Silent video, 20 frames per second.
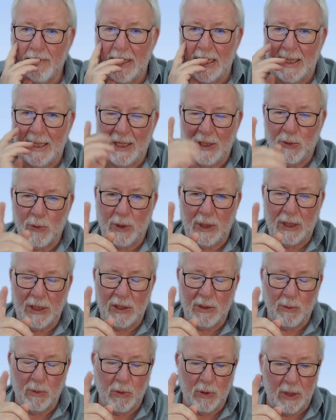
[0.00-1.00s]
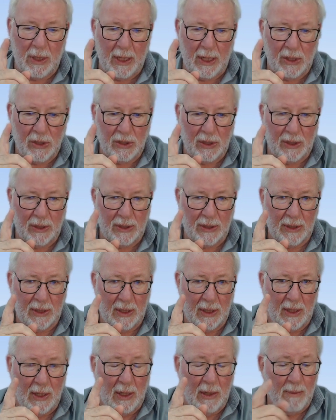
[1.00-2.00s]
That's what insubordination is.
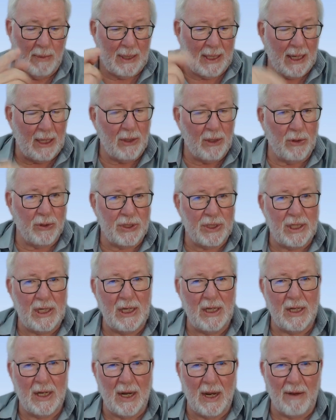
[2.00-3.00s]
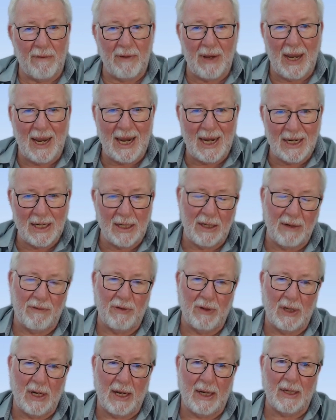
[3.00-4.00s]
But now you'll see that I've added,
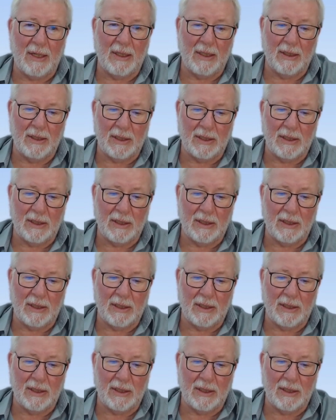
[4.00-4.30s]
if you like,